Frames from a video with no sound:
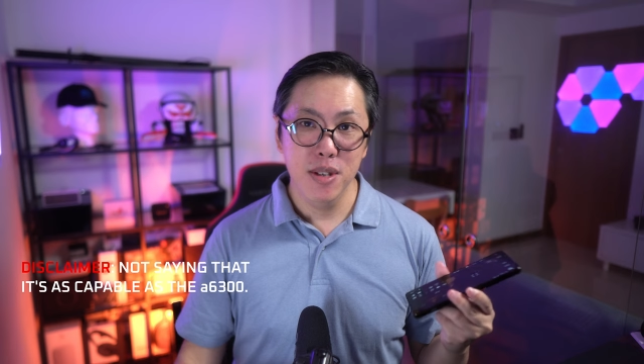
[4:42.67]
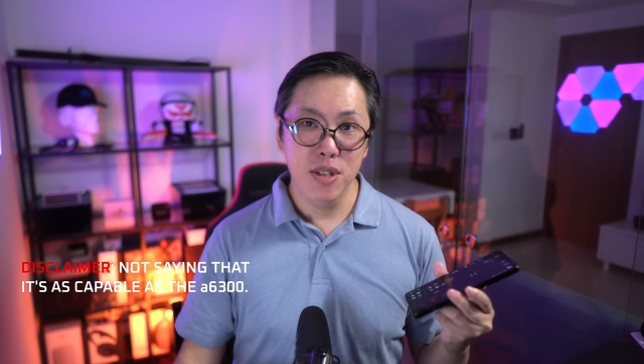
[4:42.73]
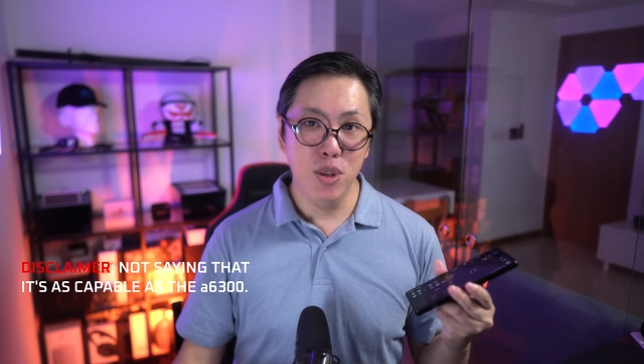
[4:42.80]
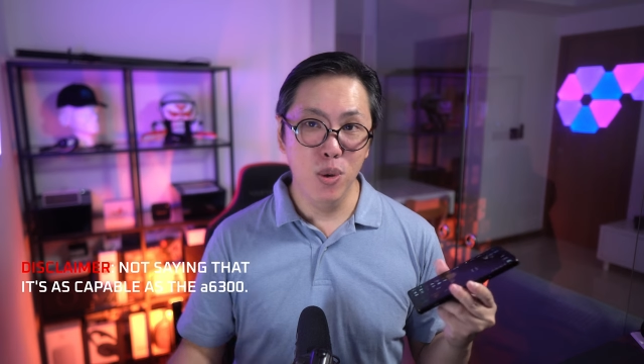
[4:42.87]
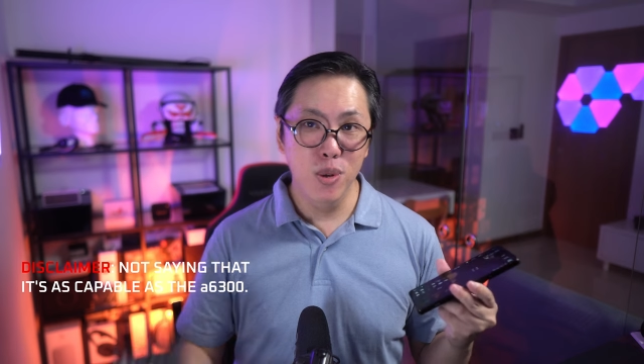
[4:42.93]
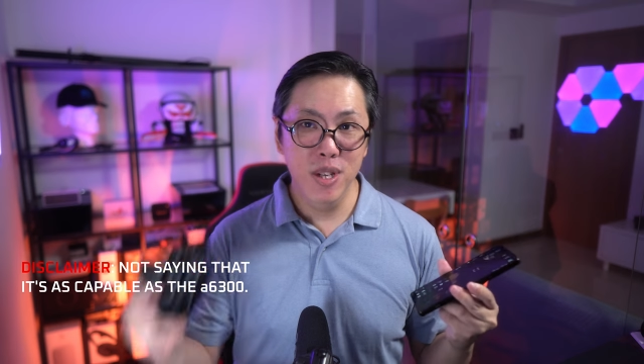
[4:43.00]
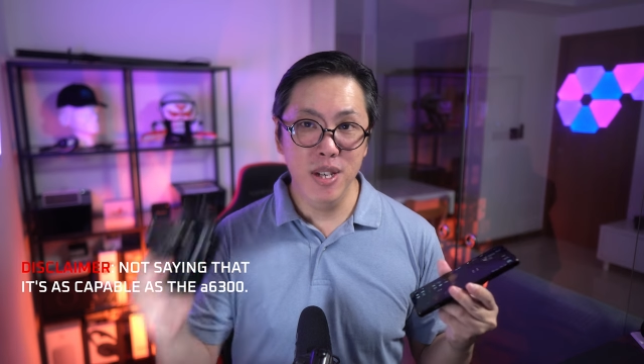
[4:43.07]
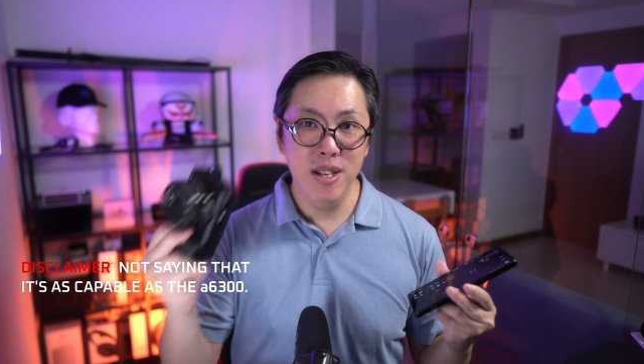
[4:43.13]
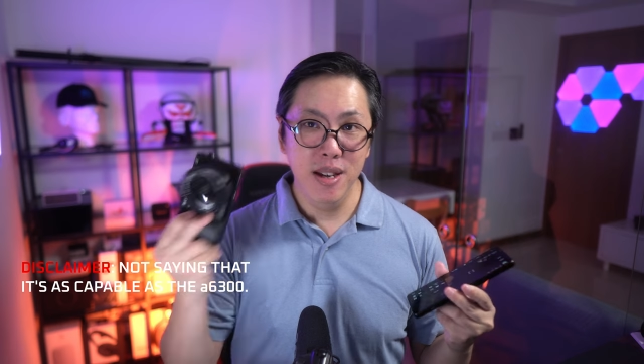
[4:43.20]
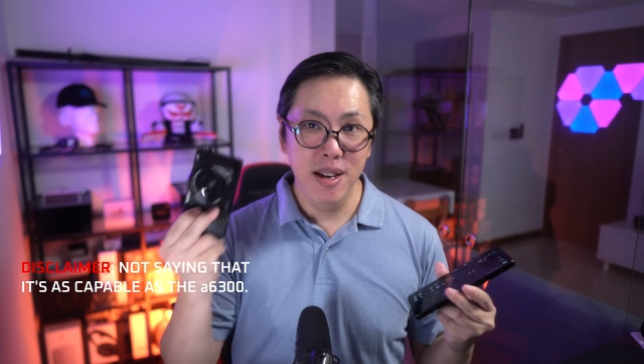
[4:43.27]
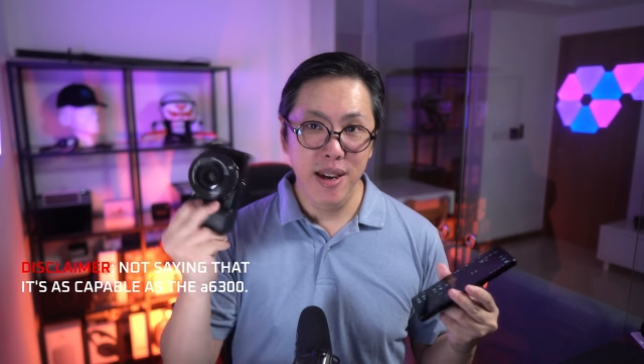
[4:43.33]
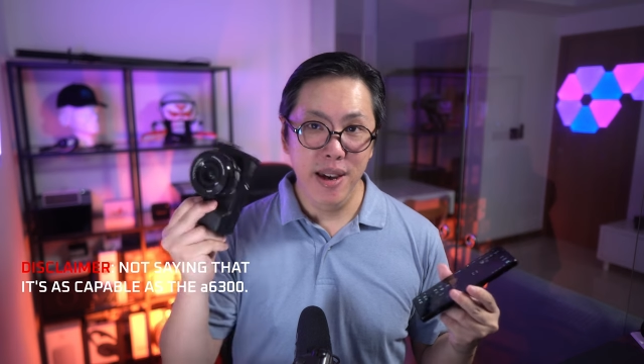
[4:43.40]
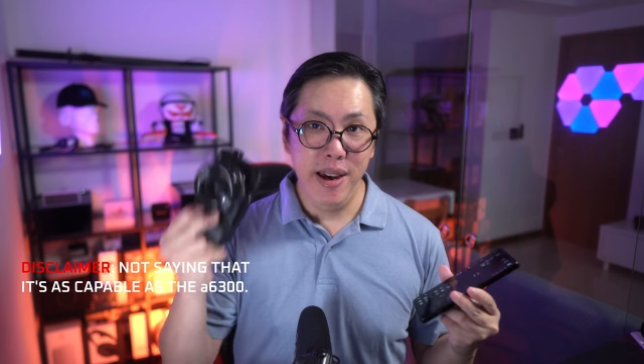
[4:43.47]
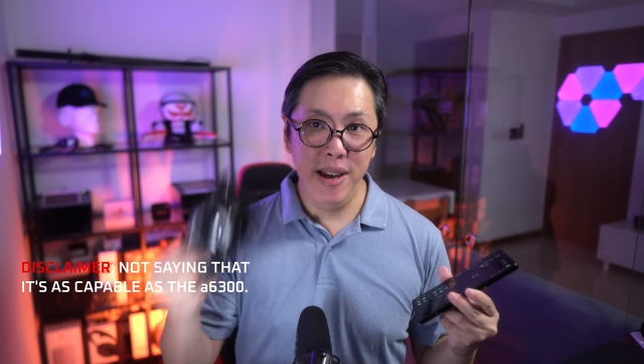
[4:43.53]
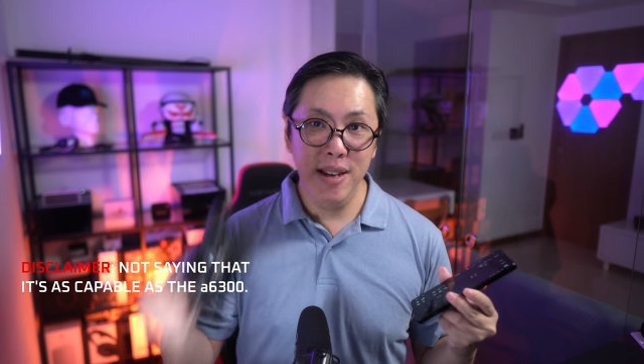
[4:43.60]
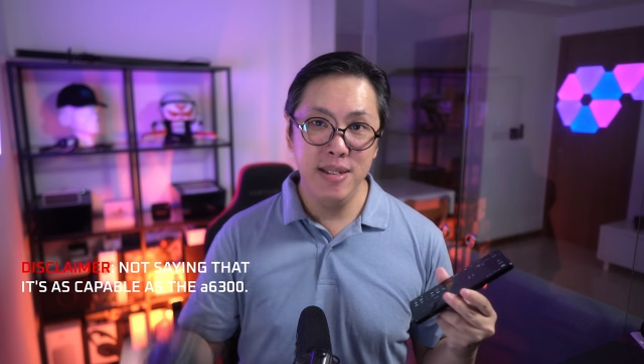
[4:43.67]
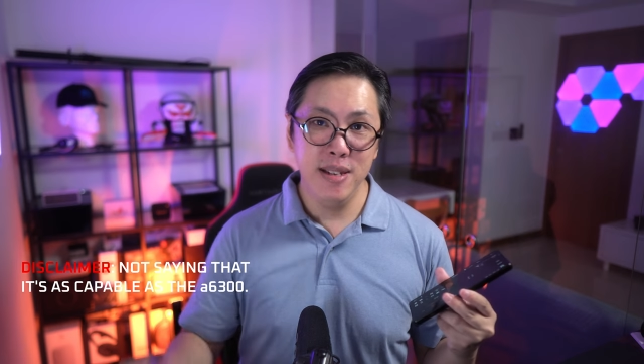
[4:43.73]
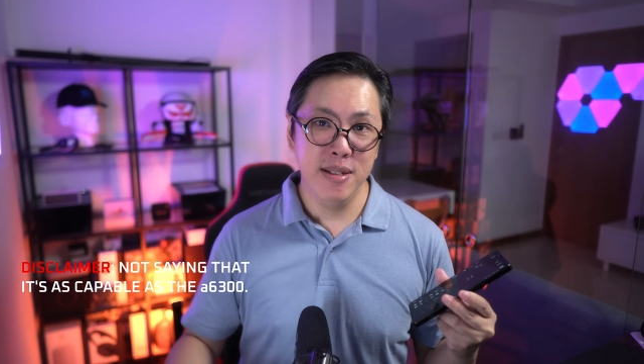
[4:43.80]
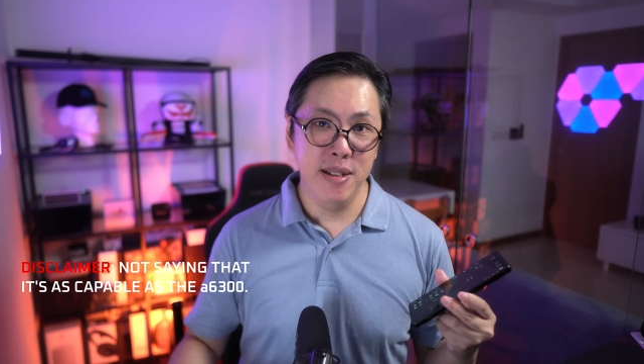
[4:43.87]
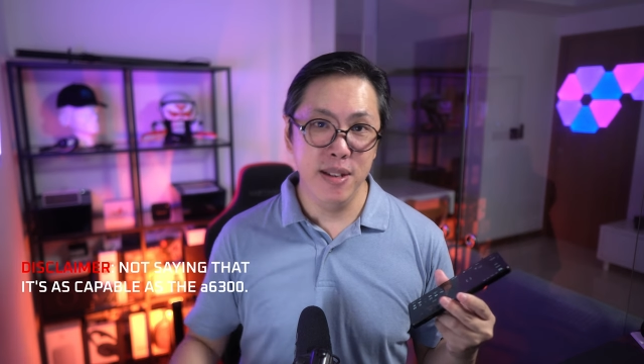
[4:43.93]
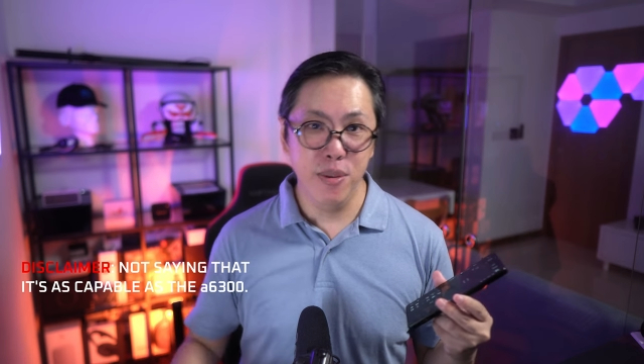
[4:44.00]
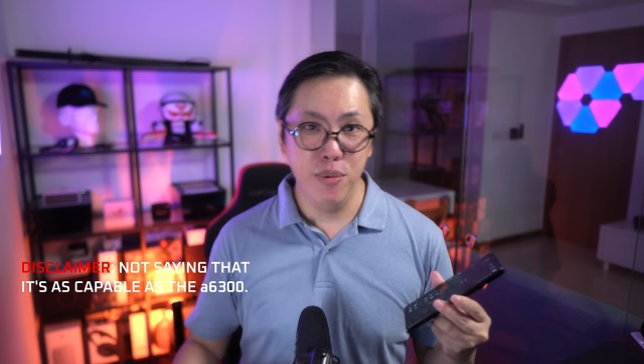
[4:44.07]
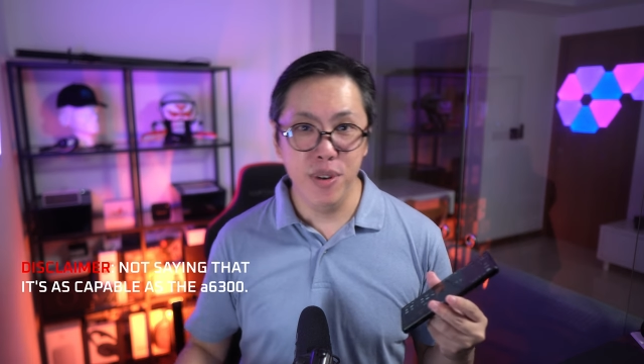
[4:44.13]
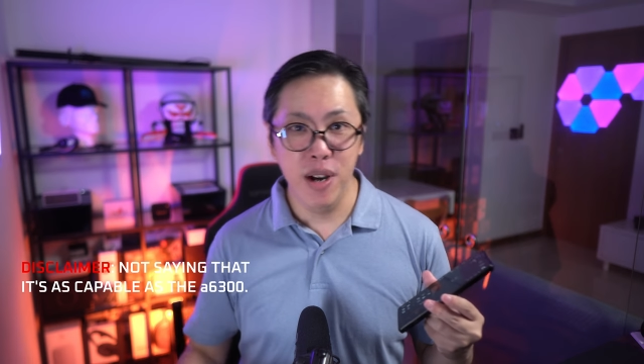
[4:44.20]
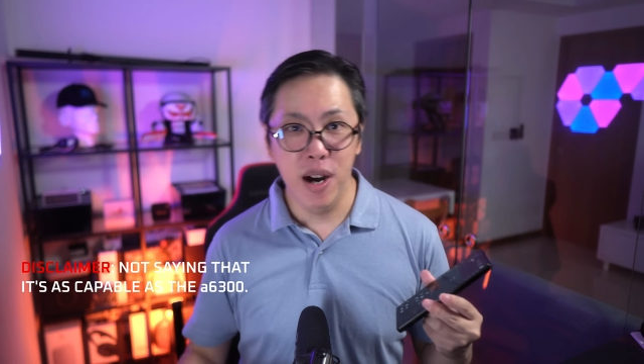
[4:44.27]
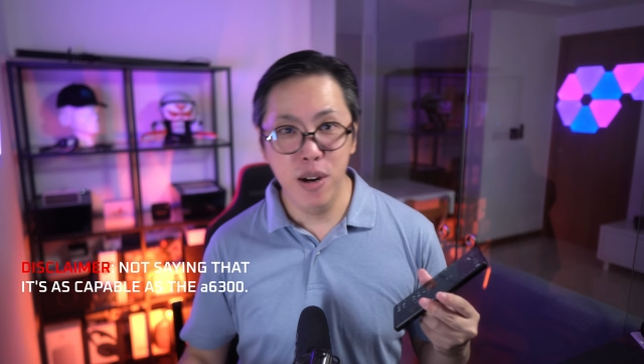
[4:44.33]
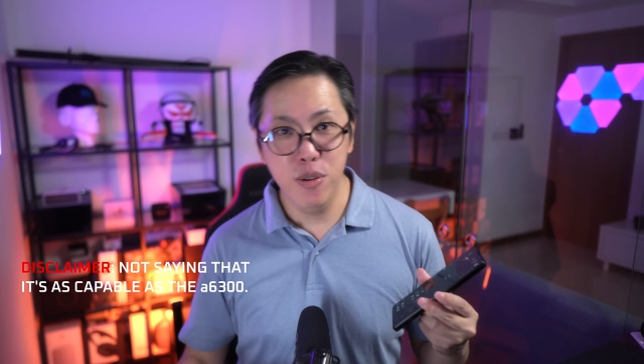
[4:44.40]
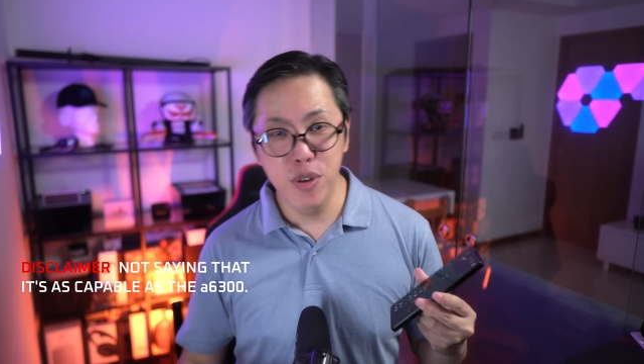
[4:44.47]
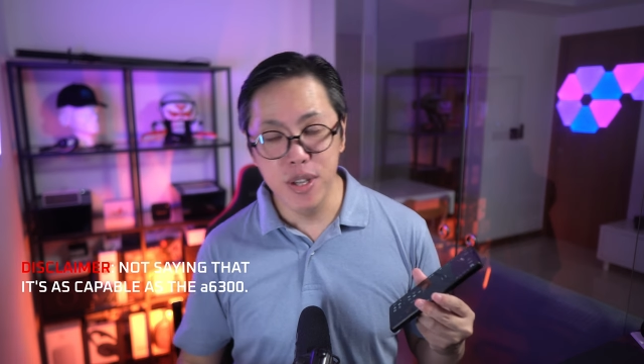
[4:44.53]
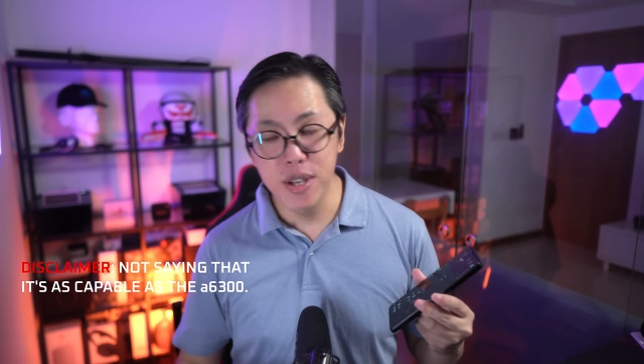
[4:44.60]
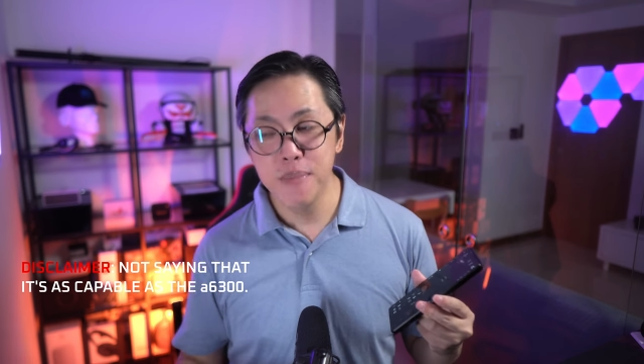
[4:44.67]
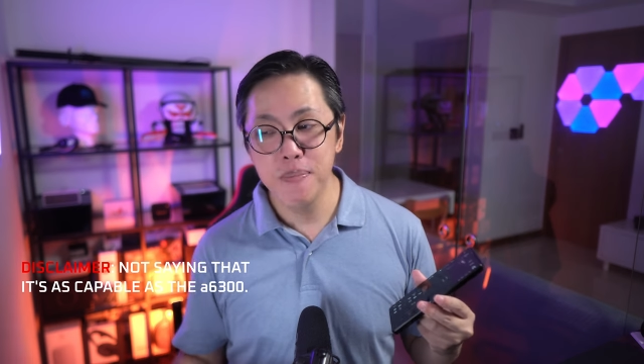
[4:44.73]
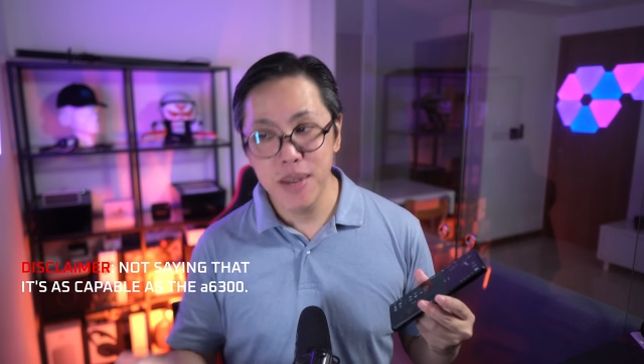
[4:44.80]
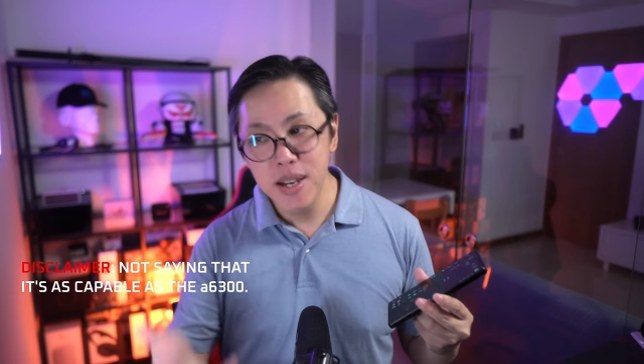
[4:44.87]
Sony a6300